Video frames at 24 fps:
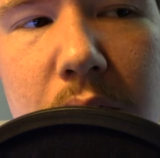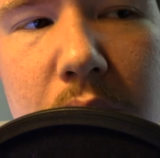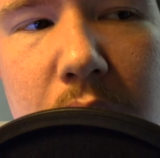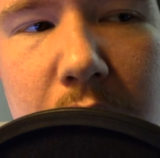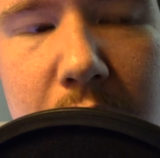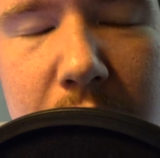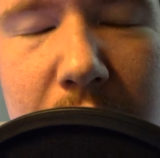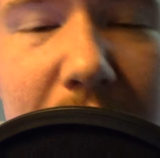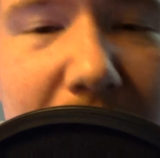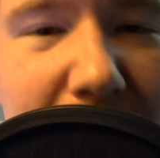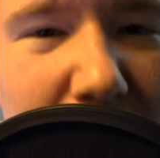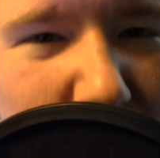
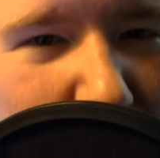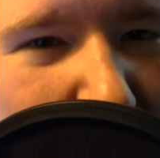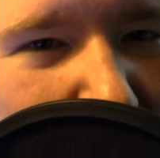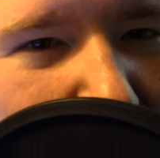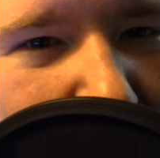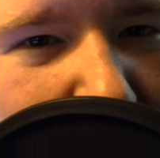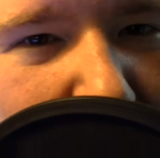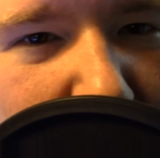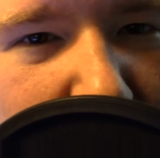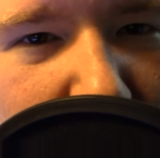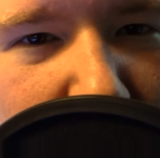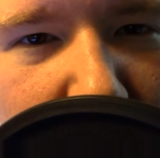it doesn't
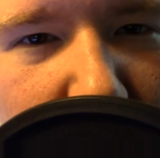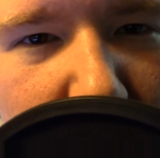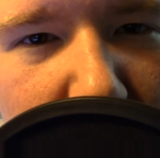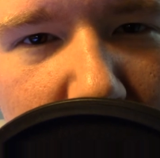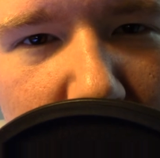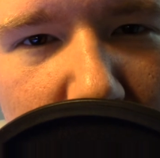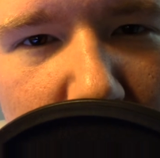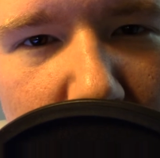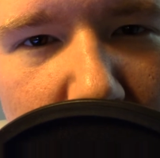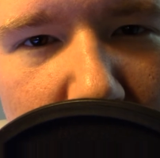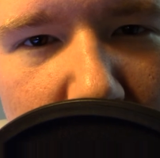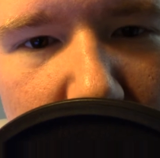matter if you've
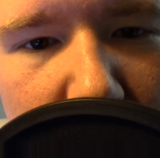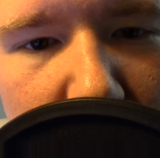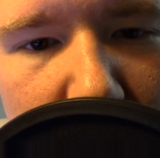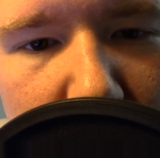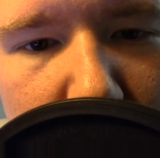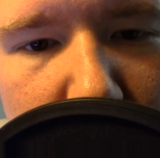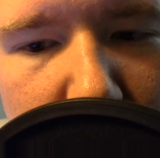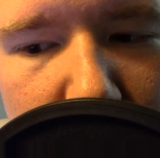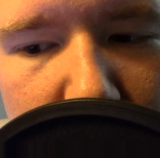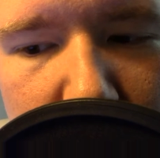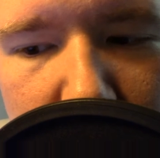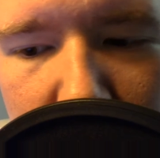written with your
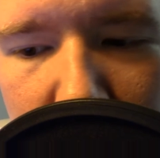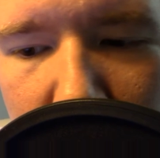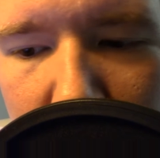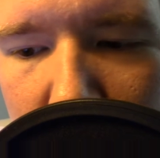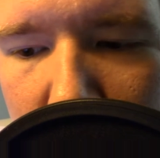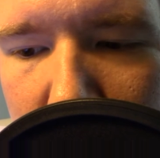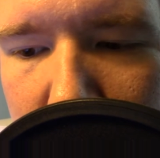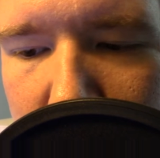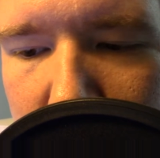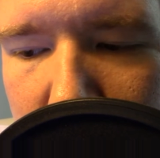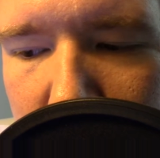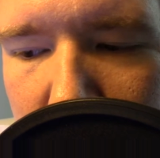elbows or
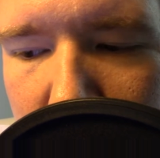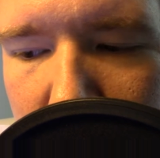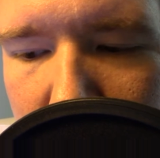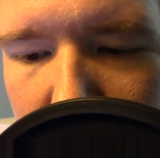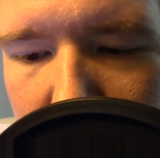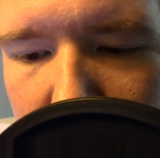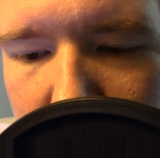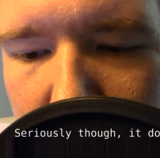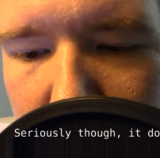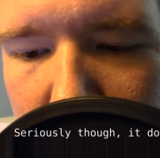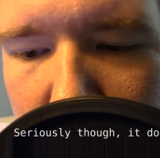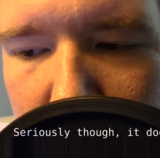not. Like,
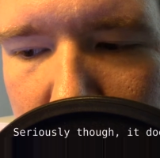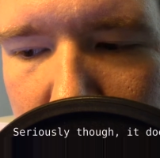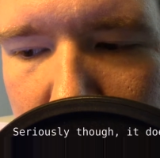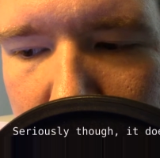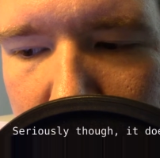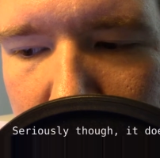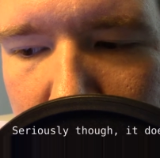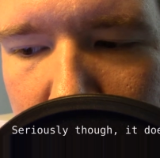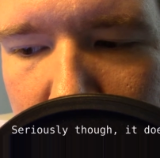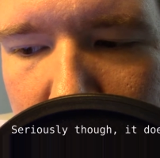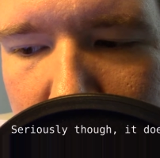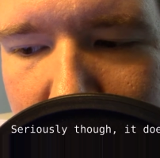
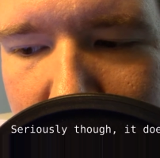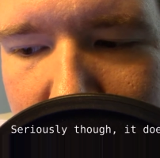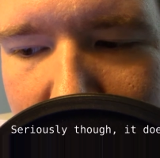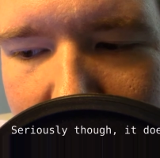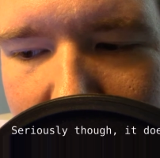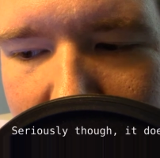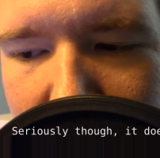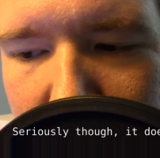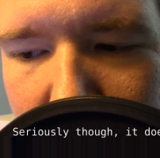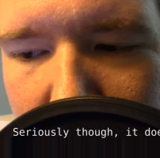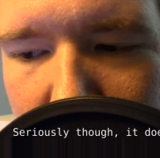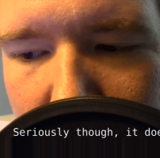
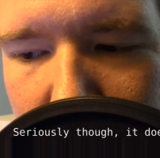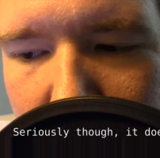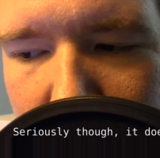that,